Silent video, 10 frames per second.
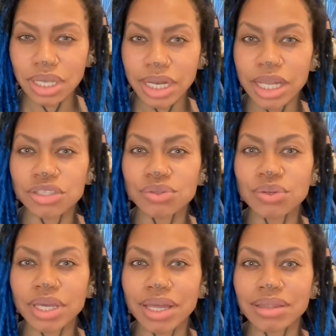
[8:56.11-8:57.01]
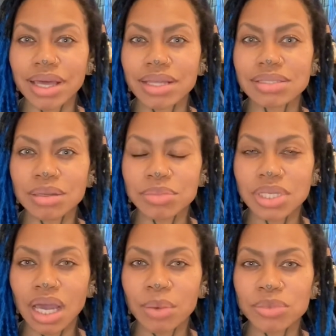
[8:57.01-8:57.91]
And I do get that
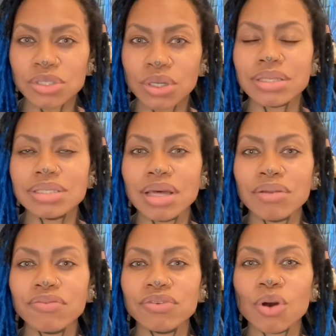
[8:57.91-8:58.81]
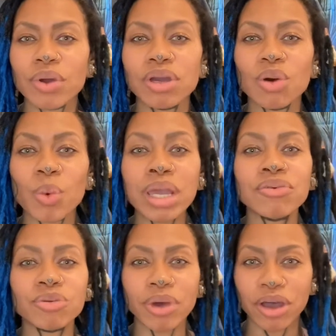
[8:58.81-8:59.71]
sometimes, instead of going away
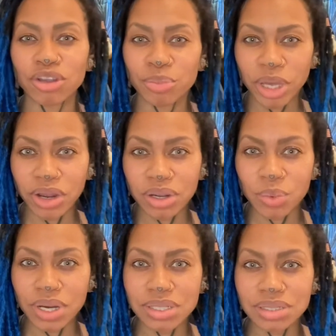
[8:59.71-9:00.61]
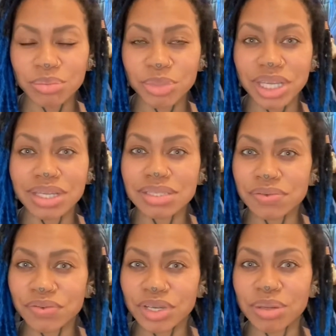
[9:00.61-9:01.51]
from how your parent was and being
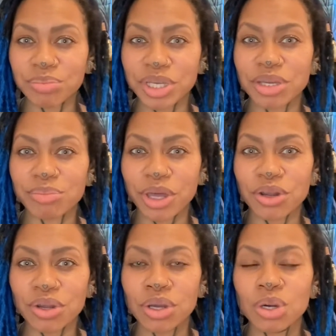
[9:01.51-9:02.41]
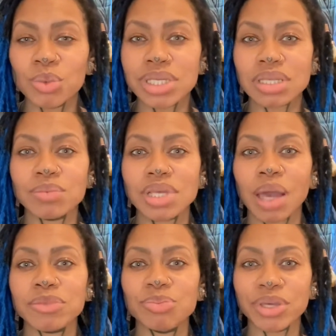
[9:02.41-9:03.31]
different and being better, we
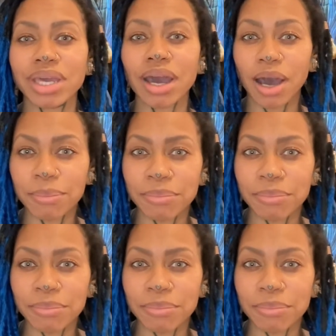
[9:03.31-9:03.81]
sometimes become